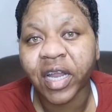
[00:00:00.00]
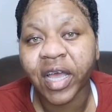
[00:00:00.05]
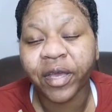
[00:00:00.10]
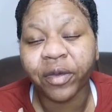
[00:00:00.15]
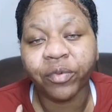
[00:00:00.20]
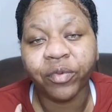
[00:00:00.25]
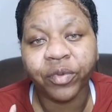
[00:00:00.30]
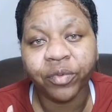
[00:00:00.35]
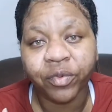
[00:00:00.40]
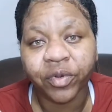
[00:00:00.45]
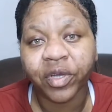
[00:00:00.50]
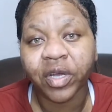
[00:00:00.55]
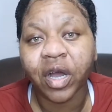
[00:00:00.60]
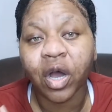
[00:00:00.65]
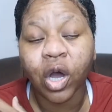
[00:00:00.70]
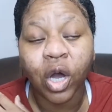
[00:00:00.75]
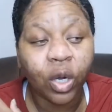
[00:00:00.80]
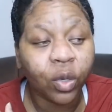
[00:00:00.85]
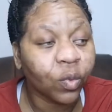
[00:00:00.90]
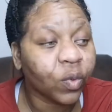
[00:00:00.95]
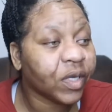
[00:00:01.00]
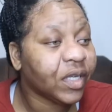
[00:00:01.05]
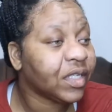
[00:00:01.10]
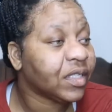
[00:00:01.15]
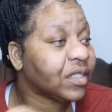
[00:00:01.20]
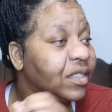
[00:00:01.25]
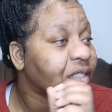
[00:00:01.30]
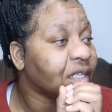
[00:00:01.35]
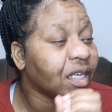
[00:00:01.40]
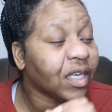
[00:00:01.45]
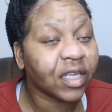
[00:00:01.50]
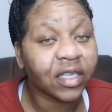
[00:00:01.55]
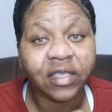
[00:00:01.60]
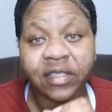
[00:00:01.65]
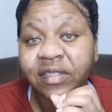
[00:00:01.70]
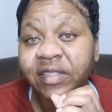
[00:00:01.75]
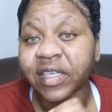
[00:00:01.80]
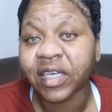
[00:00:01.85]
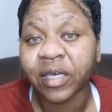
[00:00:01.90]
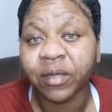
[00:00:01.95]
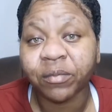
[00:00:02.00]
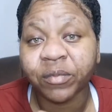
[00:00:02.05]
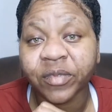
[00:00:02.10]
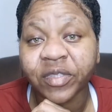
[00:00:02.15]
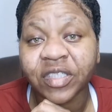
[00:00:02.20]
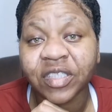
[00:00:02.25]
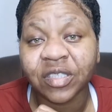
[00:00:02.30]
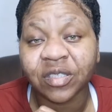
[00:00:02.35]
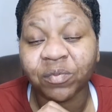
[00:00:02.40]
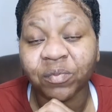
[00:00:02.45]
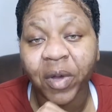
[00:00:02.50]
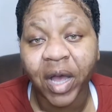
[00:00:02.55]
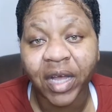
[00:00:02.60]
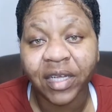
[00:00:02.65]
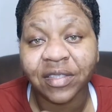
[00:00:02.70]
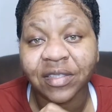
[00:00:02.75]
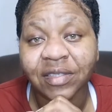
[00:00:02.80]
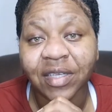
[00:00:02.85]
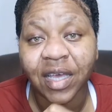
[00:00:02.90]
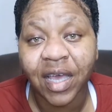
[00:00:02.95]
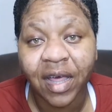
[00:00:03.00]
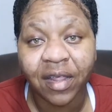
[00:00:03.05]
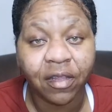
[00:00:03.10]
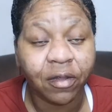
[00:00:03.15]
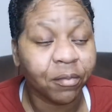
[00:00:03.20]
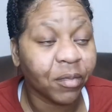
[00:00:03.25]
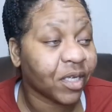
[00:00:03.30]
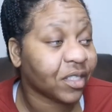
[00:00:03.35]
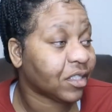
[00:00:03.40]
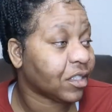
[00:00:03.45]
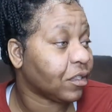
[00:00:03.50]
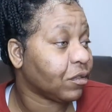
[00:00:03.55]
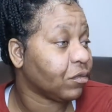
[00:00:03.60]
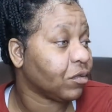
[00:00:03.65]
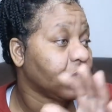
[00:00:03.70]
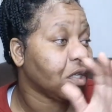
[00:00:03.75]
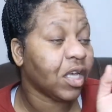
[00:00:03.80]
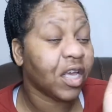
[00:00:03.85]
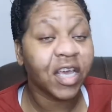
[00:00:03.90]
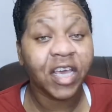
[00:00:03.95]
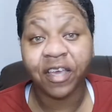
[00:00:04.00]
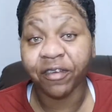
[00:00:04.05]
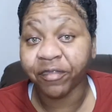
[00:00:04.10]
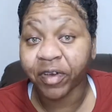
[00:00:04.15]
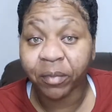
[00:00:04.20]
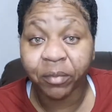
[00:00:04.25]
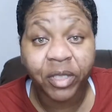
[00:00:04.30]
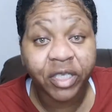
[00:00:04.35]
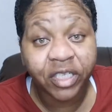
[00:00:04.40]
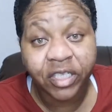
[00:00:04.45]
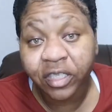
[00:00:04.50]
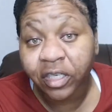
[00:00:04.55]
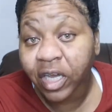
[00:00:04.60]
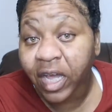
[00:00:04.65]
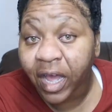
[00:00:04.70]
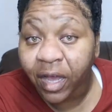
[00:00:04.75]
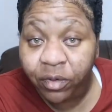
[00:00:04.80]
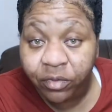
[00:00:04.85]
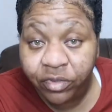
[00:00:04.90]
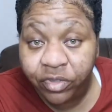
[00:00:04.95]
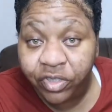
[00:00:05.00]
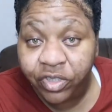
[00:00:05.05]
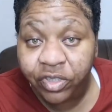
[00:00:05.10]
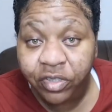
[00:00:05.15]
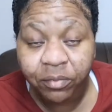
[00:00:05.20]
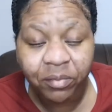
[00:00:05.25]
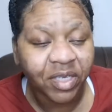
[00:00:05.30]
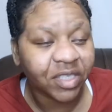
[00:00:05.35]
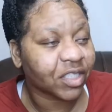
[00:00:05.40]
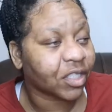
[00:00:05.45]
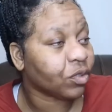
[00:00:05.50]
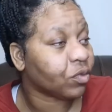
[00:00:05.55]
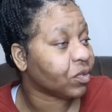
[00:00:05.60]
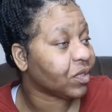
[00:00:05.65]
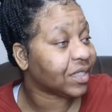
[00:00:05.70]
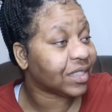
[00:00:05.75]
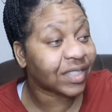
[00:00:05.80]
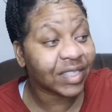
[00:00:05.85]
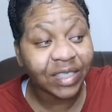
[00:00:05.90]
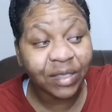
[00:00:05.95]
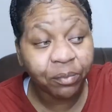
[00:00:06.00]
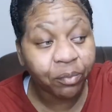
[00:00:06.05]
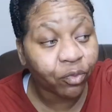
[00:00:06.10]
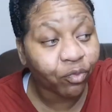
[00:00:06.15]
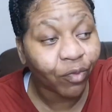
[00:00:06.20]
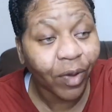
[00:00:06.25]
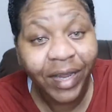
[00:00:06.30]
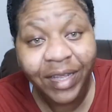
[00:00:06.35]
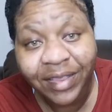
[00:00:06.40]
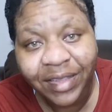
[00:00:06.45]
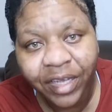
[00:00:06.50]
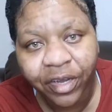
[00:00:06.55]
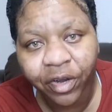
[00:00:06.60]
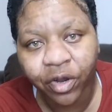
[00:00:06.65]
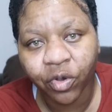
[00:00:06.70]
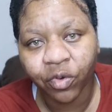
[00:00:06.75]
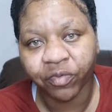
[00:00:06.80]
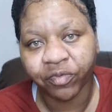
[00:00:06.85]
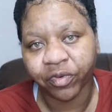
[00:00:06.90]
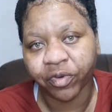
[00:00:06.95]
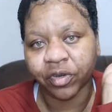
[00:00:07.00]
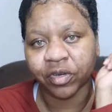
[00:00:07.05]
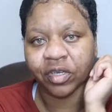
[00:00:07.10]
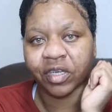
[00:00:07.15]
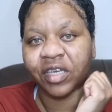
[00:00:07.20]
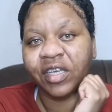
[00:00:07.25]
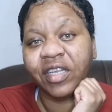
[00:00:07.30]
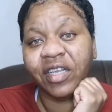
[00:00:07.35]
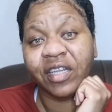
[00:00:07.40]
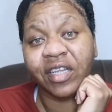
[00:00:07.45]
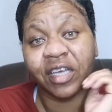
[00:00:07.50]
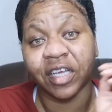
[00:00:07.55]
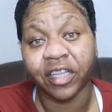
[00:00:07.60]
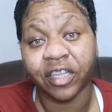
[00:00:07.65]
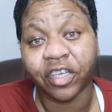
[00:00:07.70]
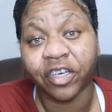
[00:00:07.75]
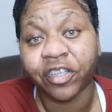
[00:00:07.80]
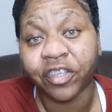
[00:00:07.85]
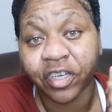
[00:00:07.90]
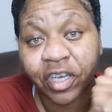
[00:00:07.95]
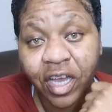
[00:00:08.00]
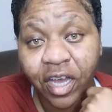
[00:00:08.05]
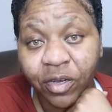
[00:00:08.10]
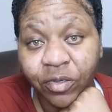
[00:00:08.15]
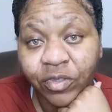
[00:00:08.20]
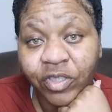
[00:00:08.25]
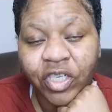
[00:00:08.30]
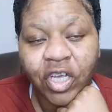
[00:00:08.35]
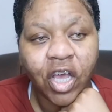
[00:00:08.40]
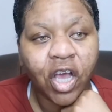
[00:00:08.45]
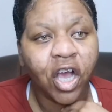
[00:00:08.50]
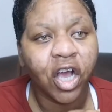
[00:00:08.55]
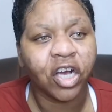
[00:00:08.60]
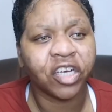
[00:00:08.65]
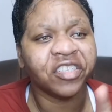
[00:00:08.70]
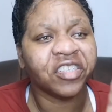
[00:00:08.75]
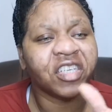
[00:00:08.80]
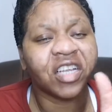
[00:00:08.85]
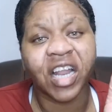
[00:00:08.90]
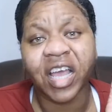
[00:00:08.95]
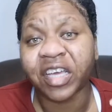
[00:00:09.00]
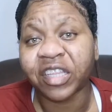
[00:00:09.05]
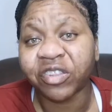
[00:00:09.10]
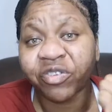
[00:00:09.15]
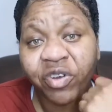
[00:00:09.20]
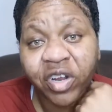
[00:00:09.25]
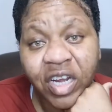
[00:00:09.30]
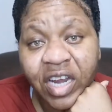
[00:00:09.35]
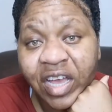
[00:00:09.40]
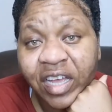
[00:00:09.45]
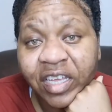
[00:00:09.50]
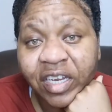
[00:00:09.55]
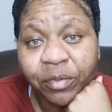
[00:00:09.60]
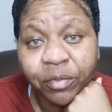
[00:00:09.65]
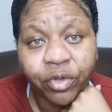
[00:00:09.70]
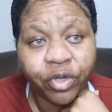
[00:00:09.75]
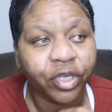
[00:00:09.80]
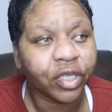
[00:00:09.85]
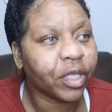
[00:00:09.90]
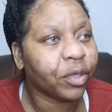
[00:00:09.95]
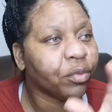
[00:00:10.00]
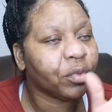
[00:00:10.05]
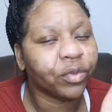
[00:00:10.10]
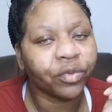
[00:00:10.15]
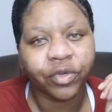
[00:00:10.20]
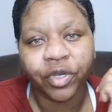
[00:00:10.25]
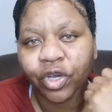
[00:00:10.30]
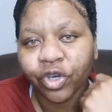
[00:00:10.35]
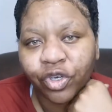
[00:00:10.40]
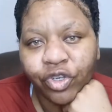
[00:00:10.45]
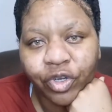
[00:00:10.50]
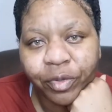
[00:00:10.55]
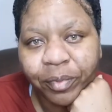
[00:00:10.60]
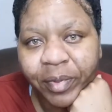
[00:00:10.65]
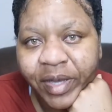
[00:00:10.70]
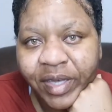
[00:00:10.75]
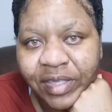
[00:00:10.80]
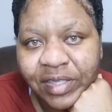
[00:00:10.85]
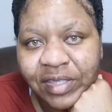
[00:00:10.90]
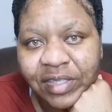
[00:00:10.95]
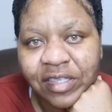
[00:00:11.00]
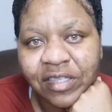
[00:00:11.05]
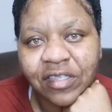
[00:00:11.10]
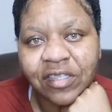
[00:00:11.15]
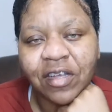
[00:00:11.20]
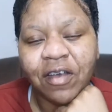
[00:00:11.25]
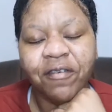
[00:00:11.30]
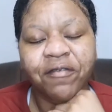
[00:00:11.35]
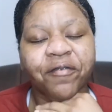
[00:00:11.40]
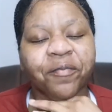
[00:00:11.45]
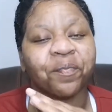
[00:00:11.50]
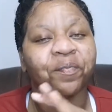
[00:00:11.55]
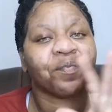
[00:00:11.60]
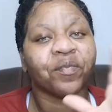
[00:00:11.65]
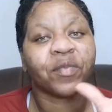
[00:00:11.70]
Like, we were always in the same spot together. My son, if I'm in the couch, my son would sleep right there over in the other couch until like 3 o'clock in the morning. Then we would go to our beds and stuff.